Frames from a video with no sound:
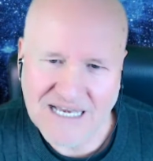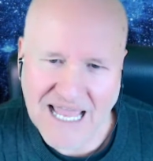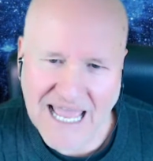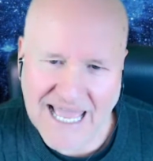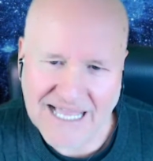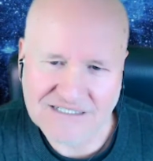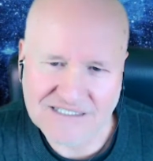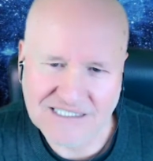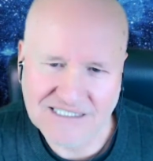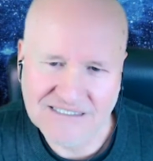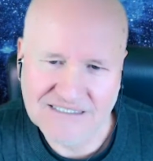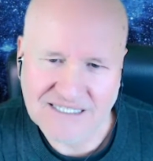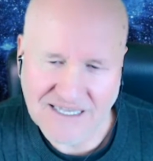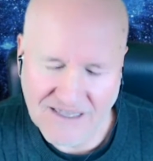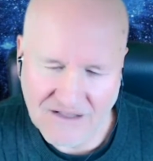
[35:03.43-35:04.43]

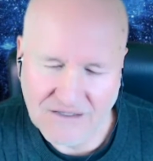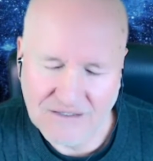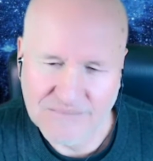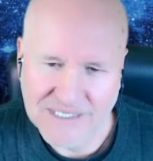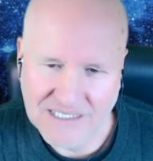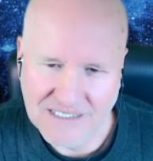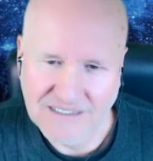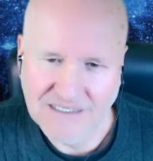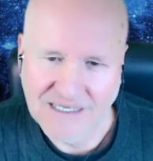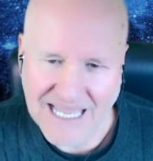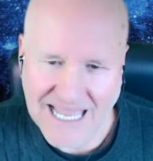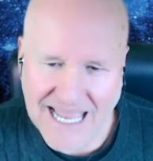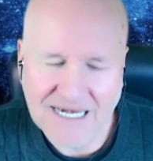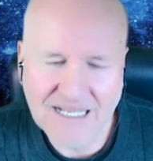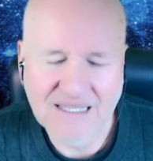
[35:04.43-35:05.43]
actually tell me
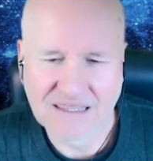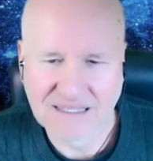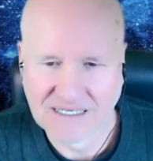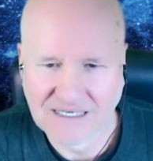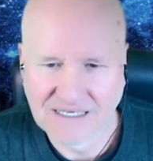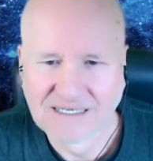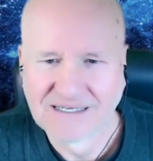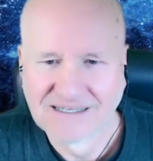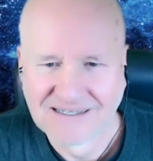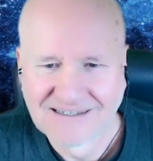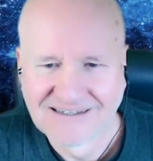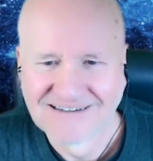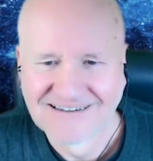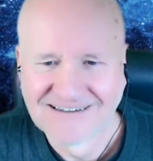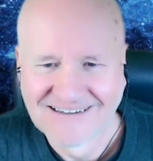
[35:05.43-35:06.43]
anything.
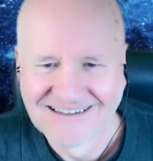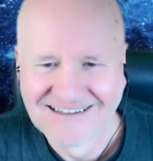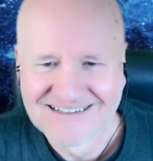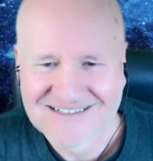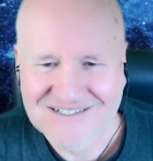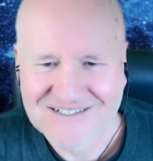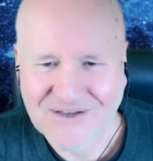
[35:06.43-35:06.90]
So